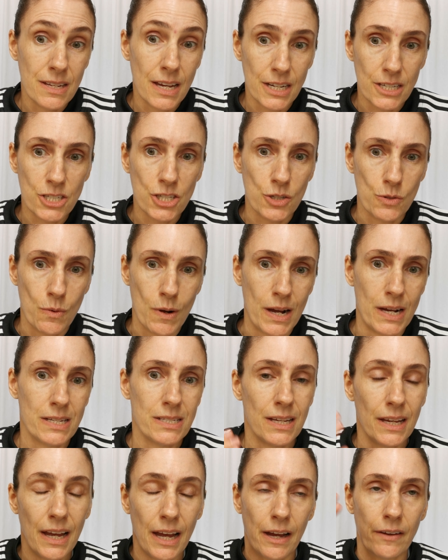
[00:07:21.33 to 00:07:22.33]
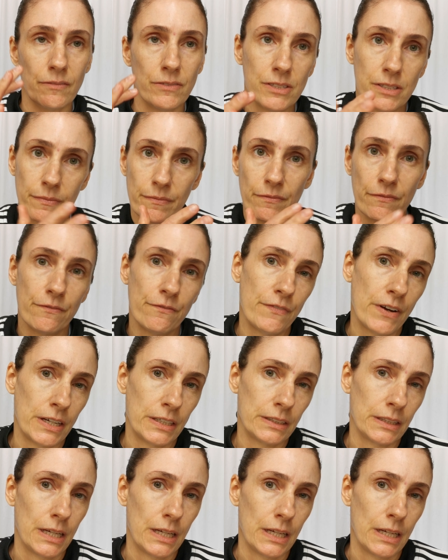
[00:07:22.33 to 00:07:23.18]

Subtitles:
and texture-wise, I have some